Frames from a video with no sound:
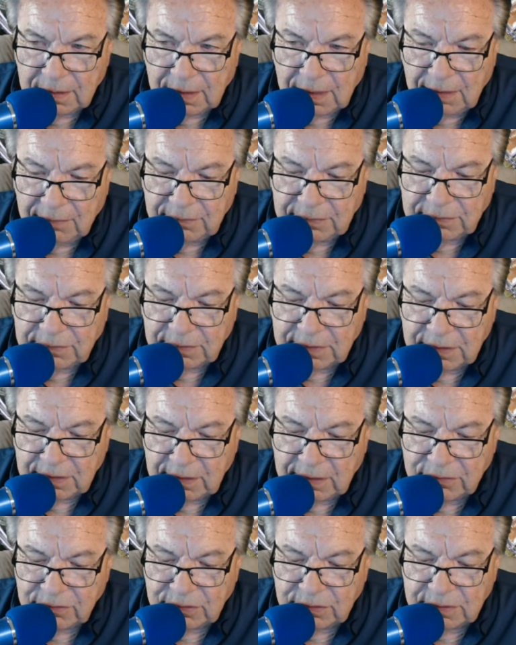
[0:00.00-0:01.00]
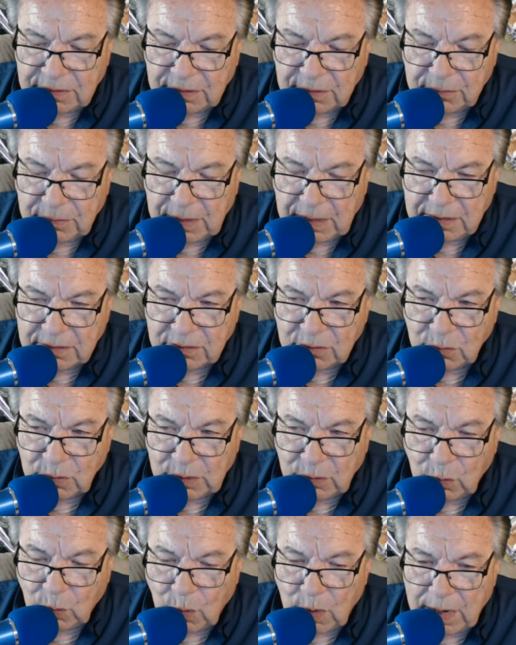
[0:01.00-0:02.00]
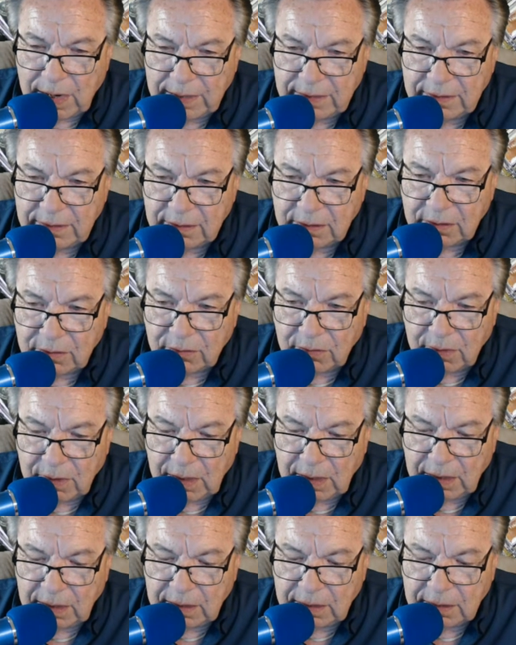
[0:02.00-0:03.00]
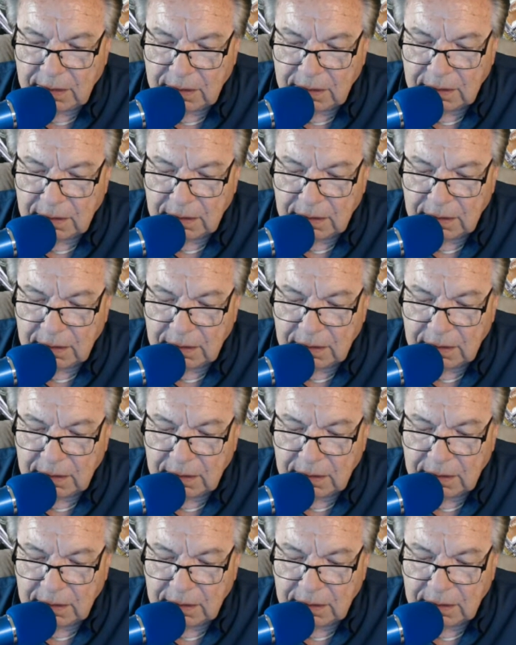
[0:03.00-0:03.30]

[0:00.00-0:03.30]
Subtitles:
obviously, as you can imagine, we widen the crank